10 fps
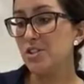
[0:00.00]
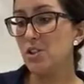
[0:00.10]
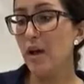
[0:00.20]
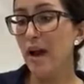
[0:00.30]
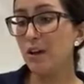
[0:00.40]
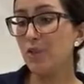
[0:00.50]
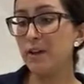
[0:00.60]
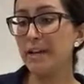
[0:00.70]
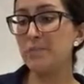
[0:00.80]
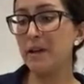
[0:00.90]
So how could
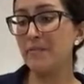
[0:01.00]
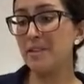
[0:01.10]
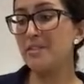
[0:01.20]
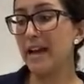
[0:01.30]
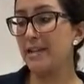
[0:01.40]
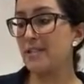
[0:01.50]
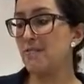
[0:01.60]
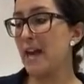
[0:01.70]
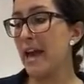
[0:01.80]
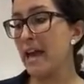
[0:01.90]
we explain the size
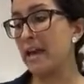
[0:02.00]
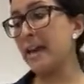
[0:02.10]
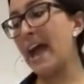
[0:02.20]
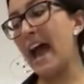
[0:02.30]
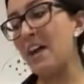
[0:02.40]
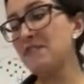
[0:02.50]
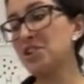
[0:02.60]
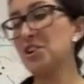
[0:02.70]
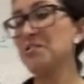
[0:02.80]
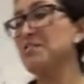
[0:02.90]
of the egg
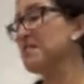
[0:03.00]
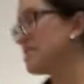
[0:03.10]
after the